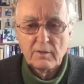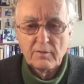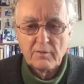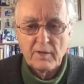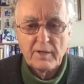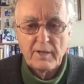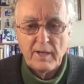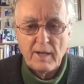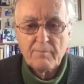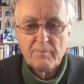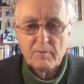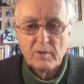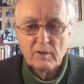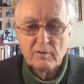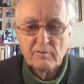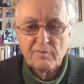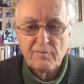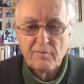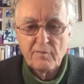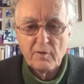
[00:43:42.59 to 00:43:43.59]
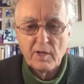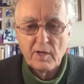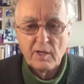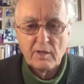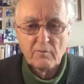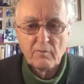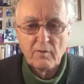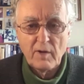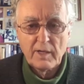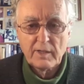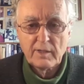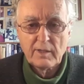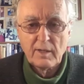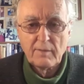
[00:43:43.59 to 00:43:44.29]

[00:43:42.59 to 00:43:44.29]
then I'm not free, right?